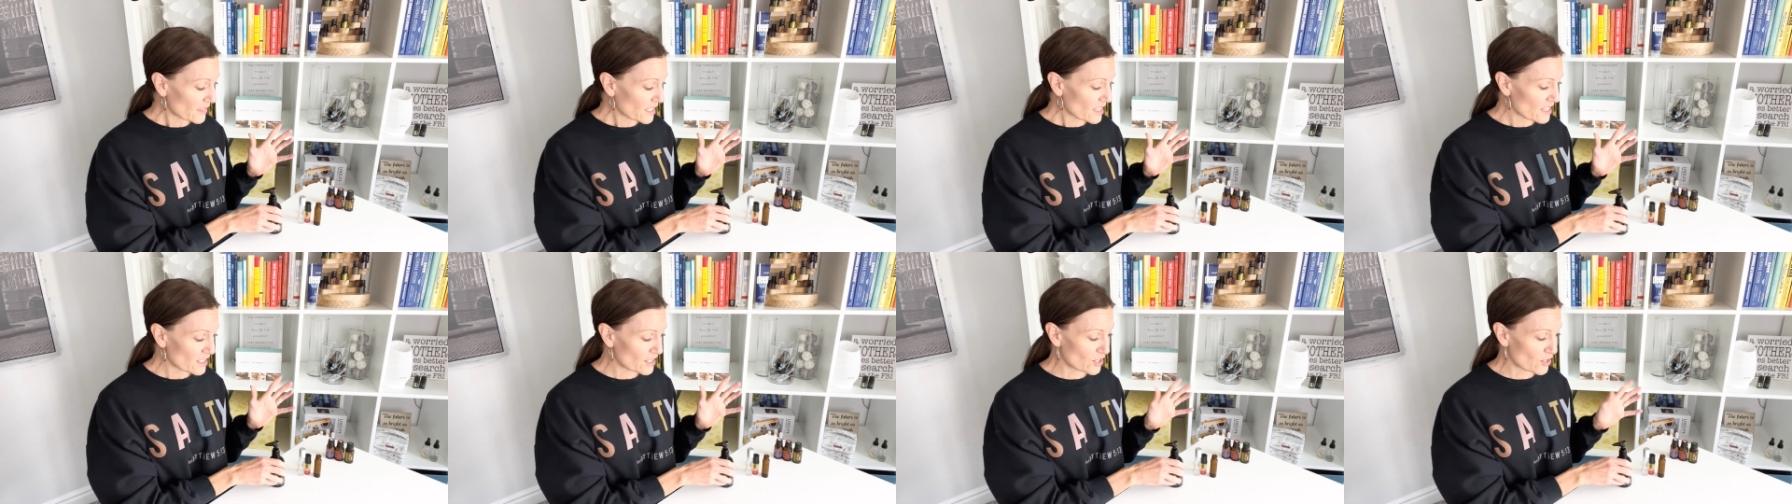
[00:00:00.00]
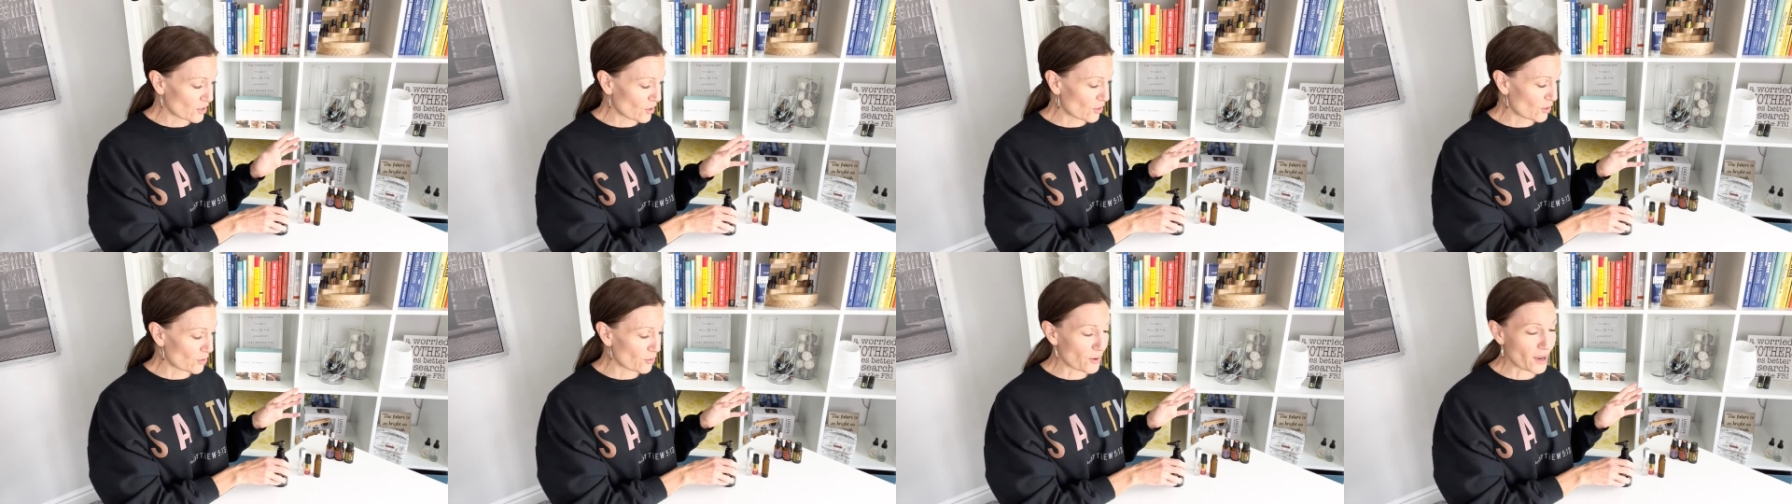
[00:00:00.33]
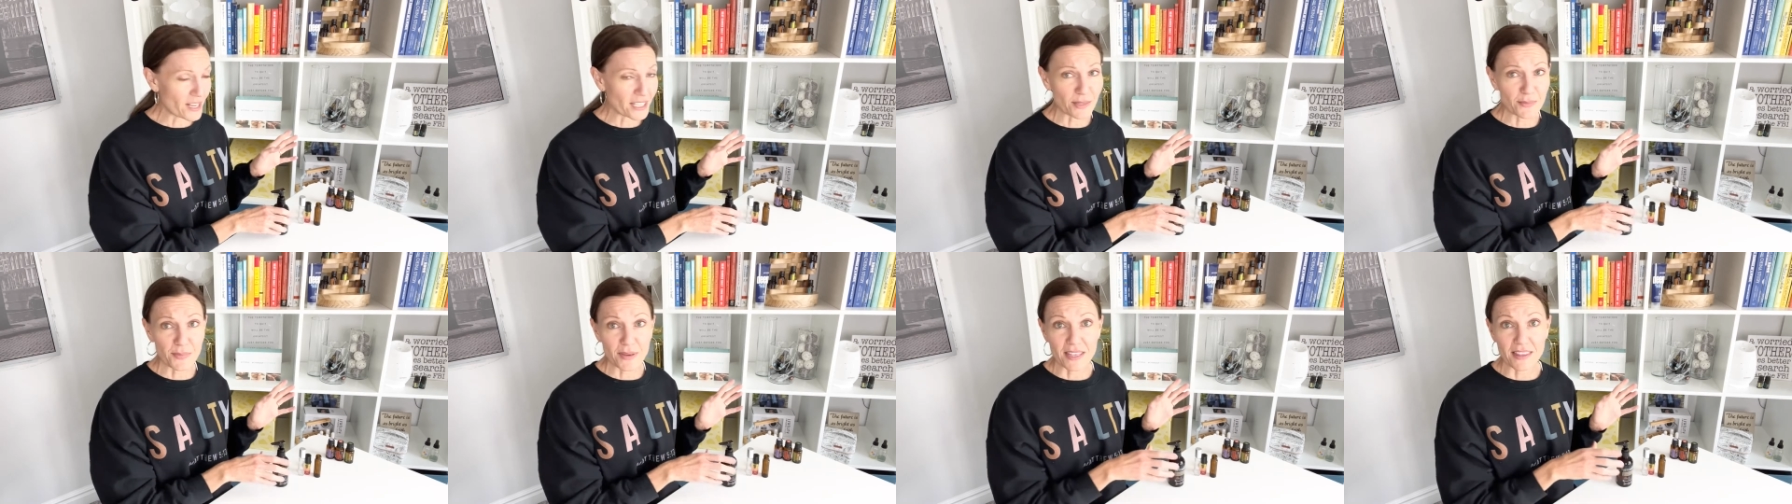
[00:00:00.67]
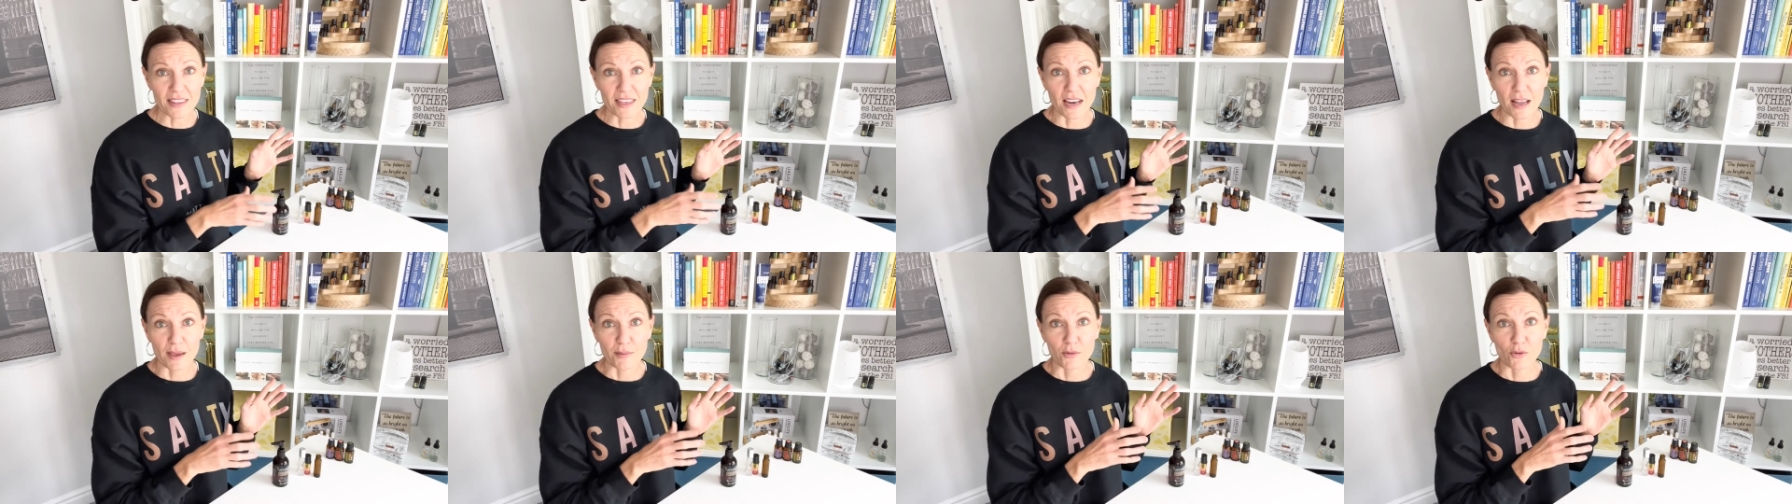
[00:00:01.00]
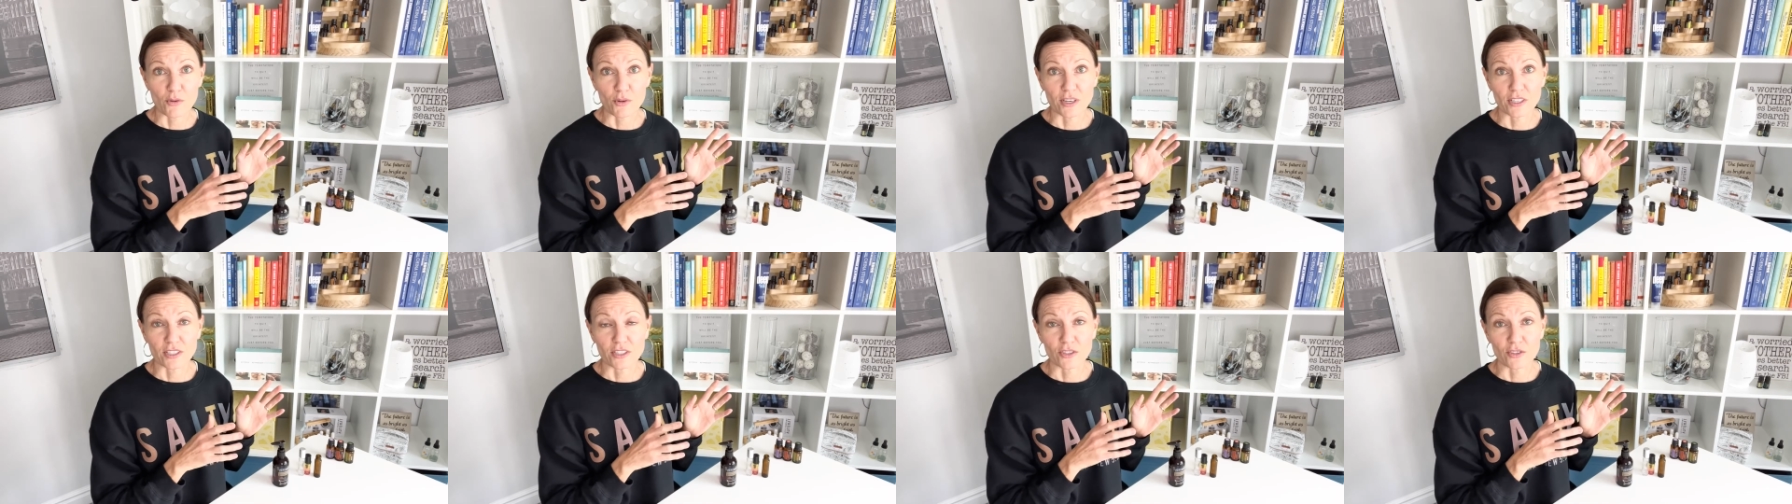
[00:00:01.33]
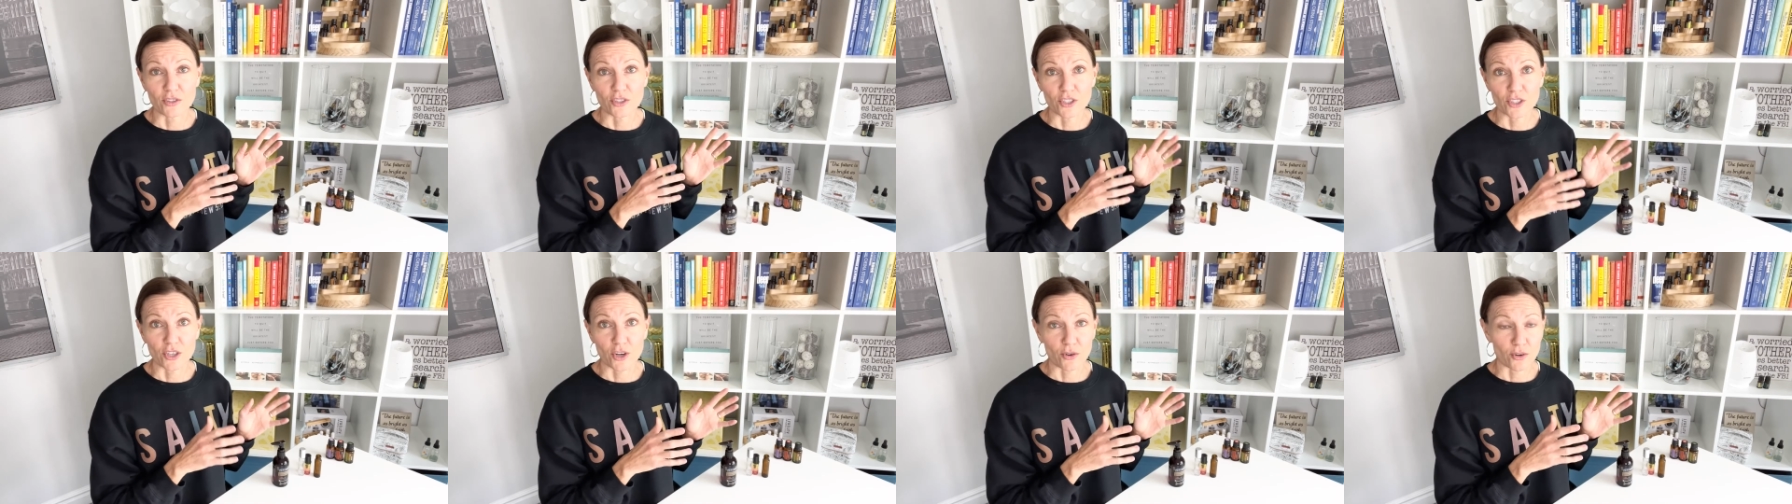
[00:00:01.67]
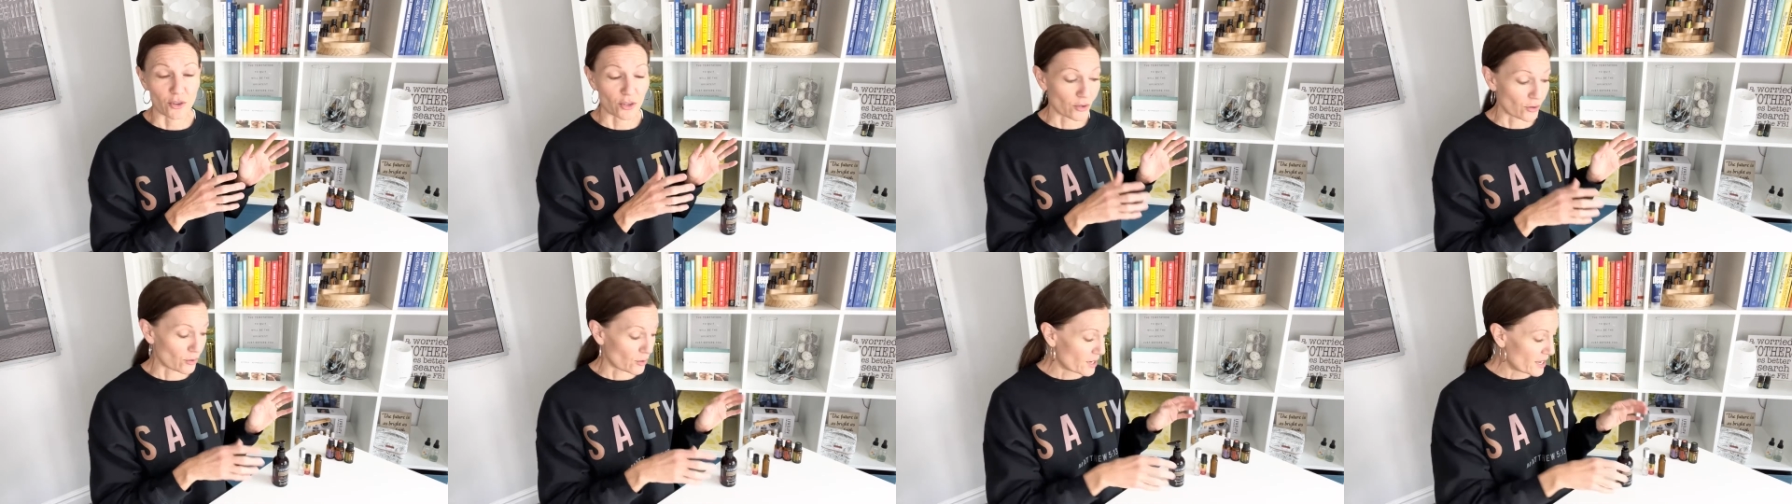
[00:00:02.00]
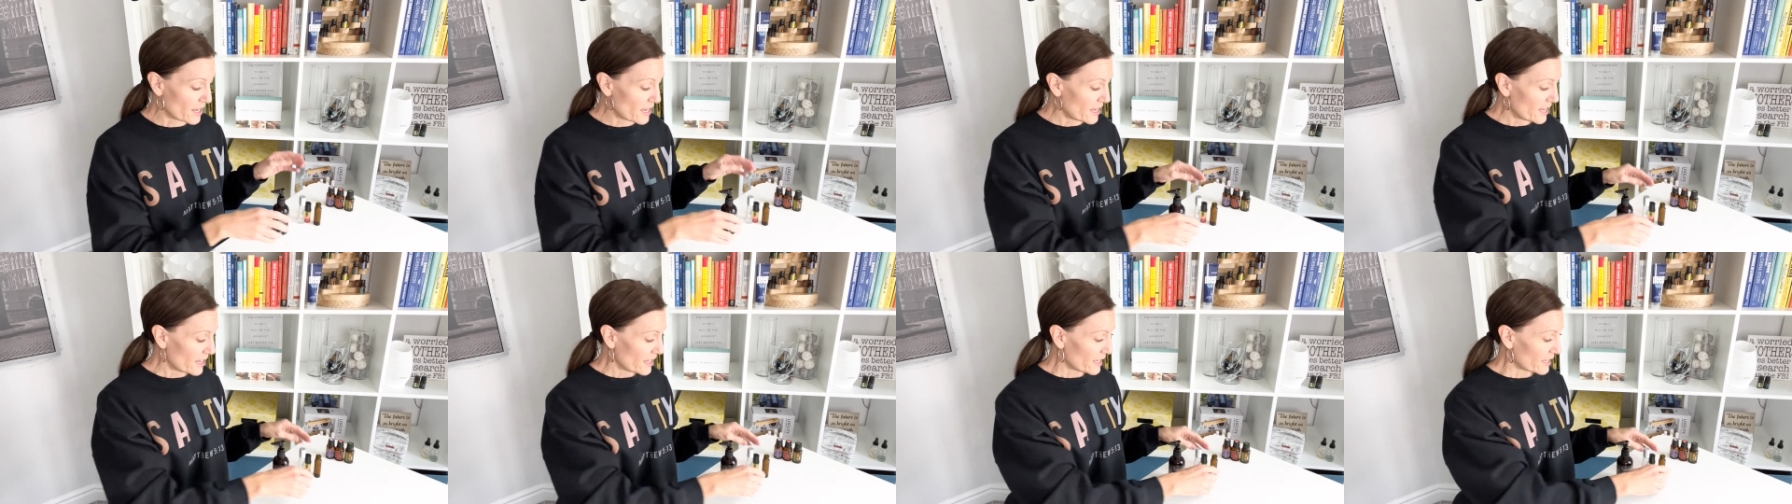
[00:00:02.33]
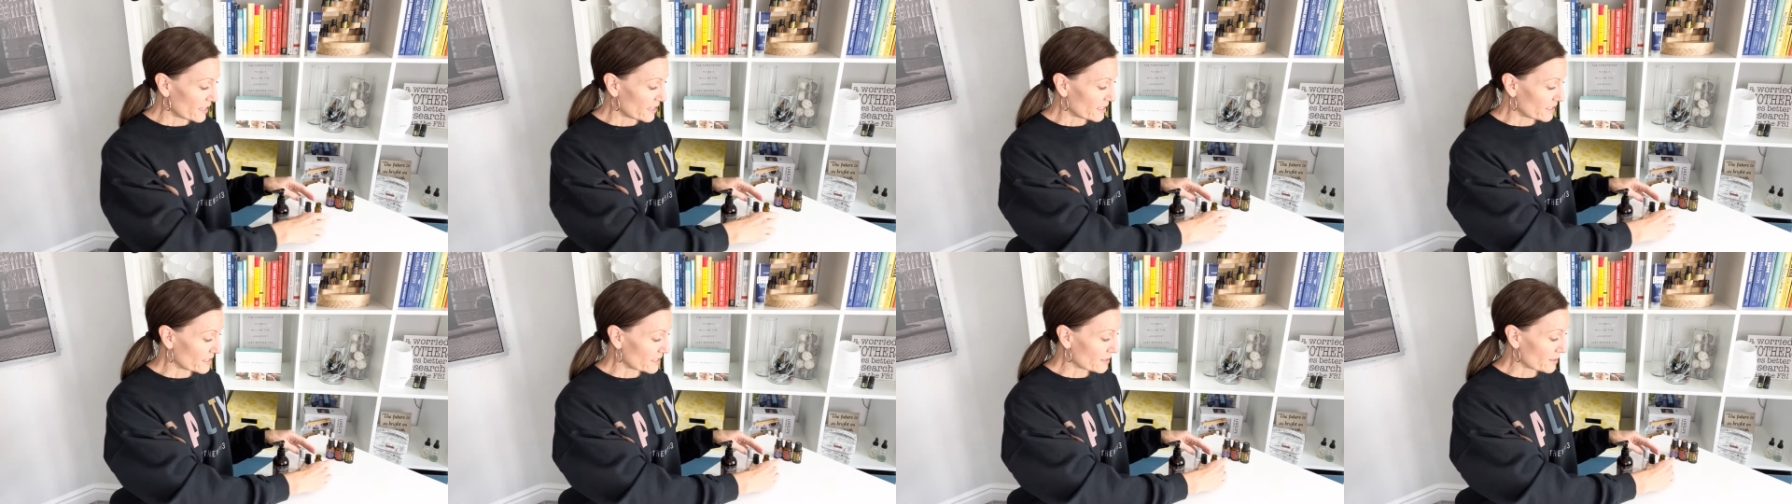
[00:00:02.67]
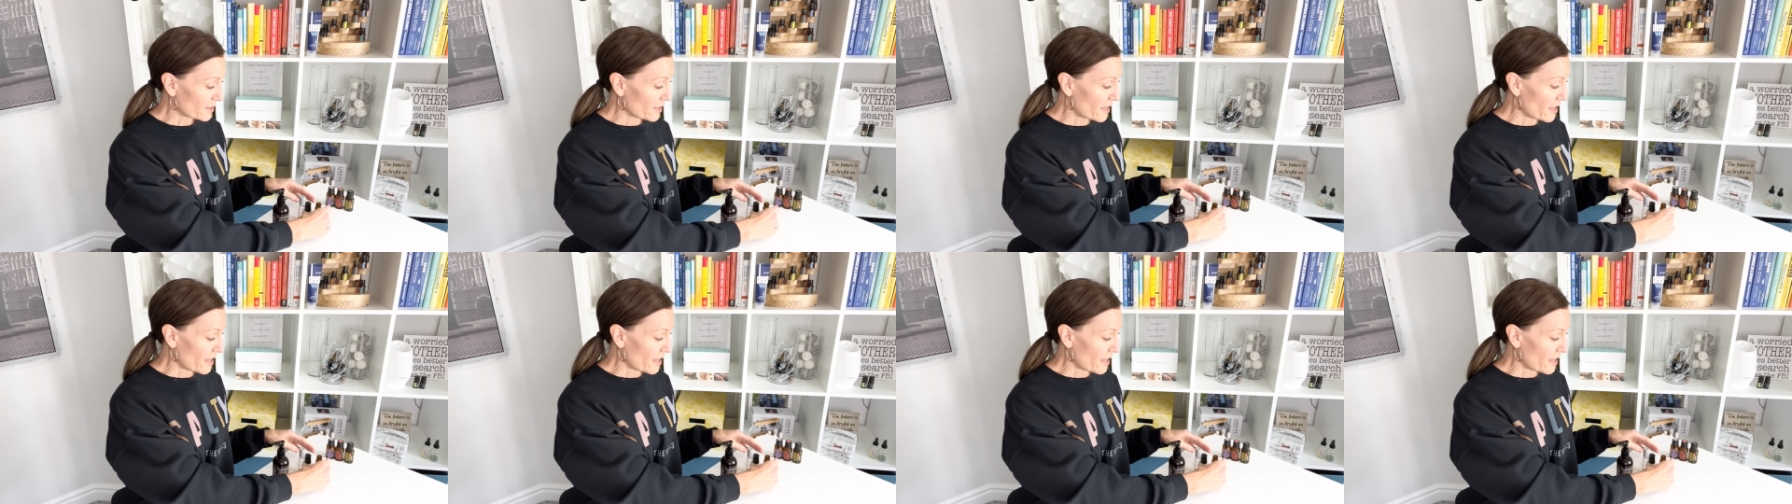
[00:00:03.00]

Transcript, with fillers: So the recipe that I'm going to show you is,